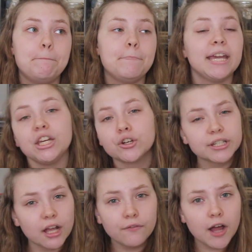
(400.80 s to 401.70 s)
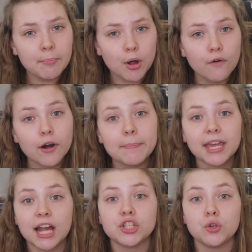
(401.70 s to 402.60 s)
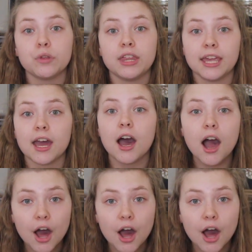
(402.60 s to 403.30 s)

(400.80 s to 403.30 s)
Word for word: beat yourself up over it because you think